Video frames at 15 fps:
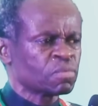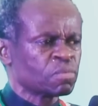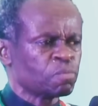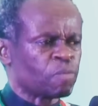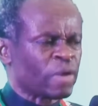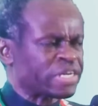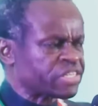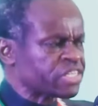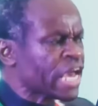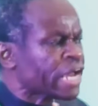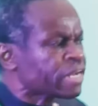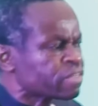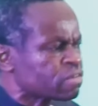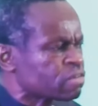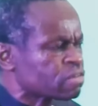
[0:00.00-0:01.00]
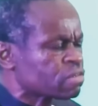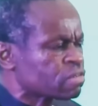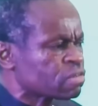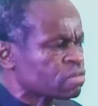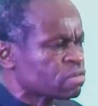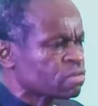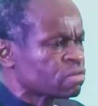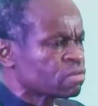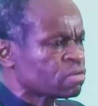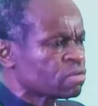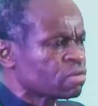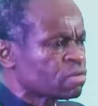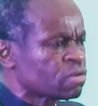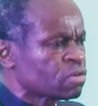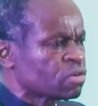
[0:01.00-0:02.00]
But yet,
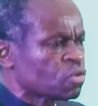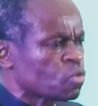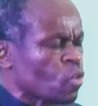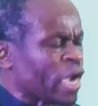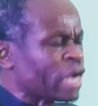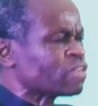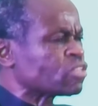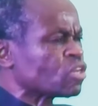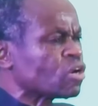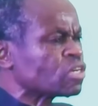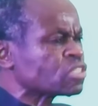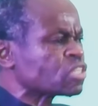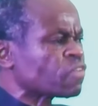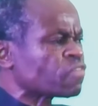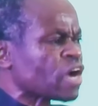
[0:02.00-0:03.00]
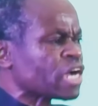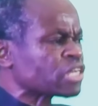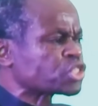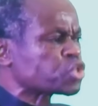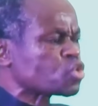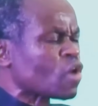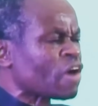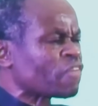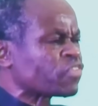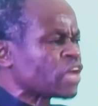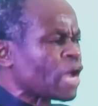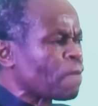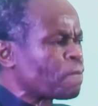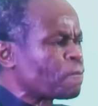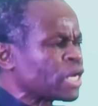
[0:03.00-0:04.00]
when those of us who have the
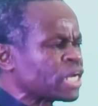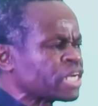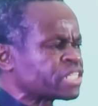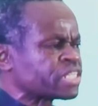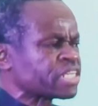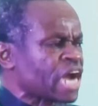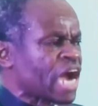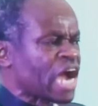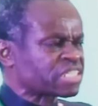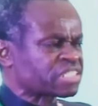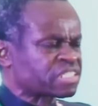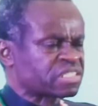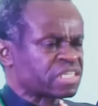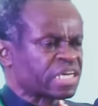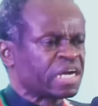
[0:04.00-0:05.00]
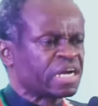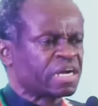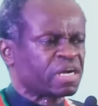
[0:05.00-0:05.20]
ability are sick,